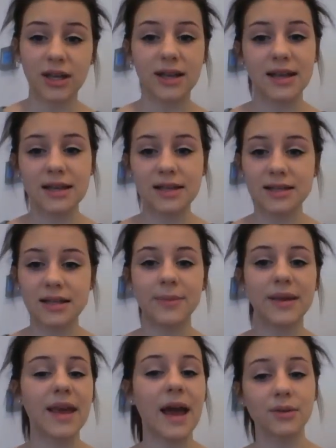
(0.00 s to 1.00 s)
can easily
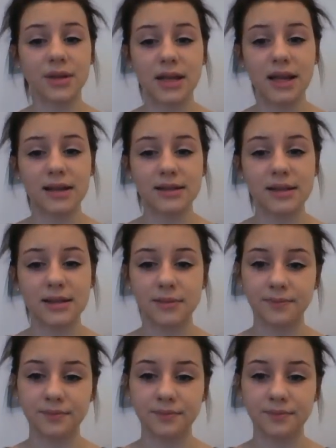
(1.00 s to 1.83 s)
be calculated.